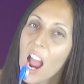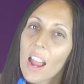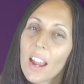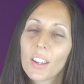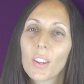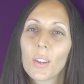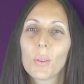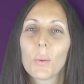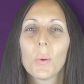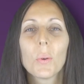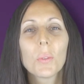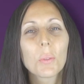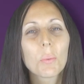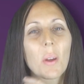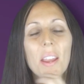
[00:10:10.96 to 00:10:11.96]
and go
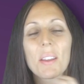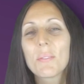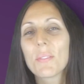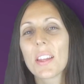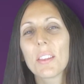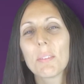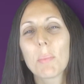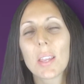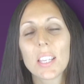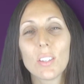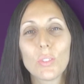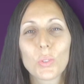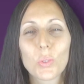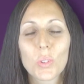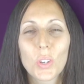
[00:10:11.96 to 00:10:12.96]
all the way around,
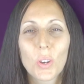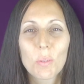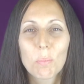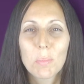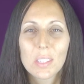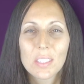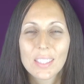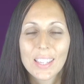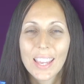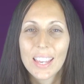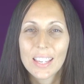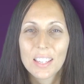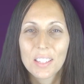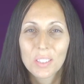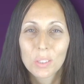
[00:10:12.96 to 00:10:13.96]
making sure you don't miss
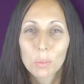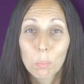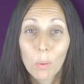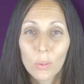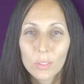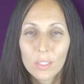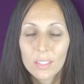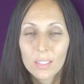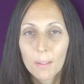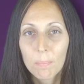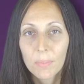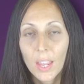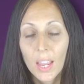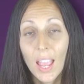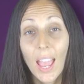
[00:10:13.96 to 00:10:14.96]
any spots.
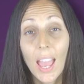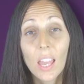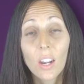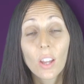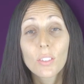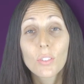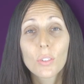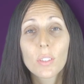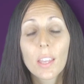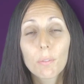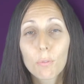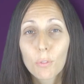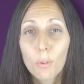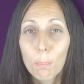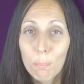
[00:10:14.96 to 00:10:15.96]
And I do
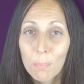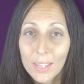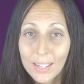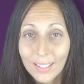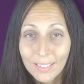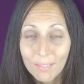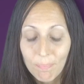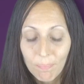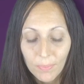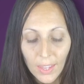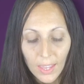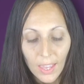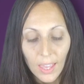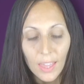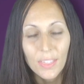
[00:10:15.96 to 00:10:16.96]
that for a minute.
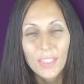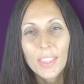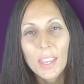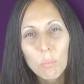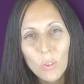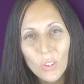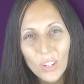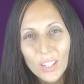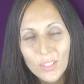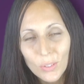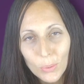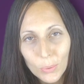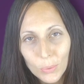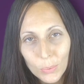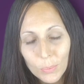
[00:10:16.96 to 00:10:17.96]
Then what I
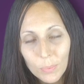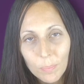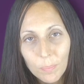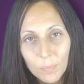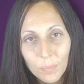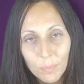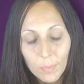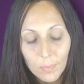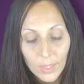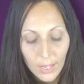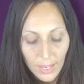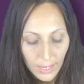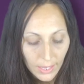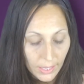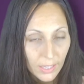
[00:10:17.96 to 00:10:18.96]
do
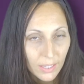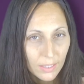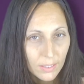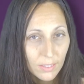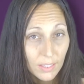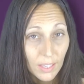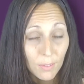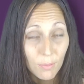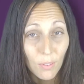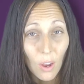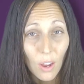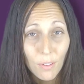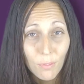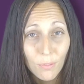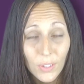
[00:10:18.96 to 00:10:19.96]
is, if
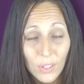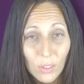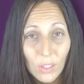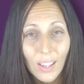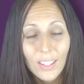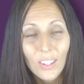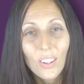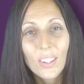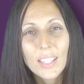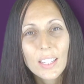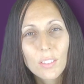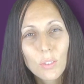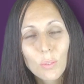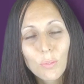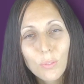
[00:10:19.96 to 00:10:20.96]
I feel like I
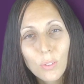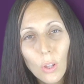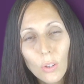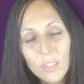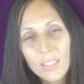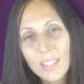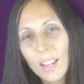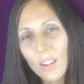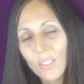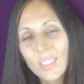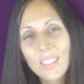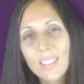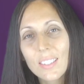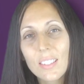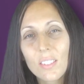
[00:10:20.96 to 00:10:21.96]
need to floss, now on
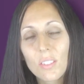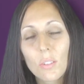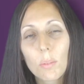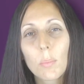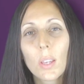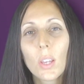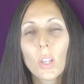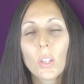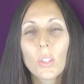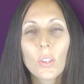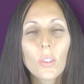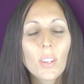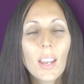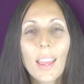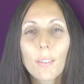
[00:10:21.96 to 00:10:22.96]
this system you
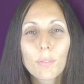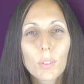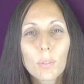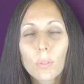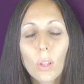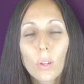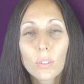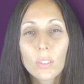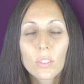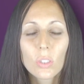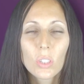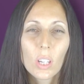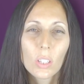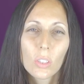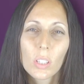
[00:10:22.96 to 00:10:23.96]
don't have to floss, and
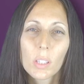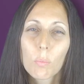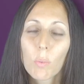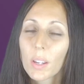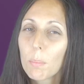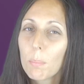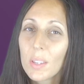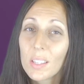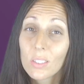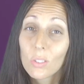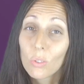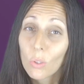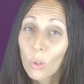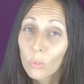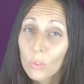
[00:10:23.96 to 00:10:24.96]
she actually
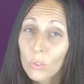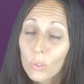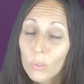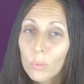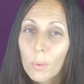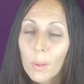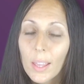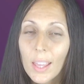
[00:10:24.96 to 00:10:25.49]
recommends not to,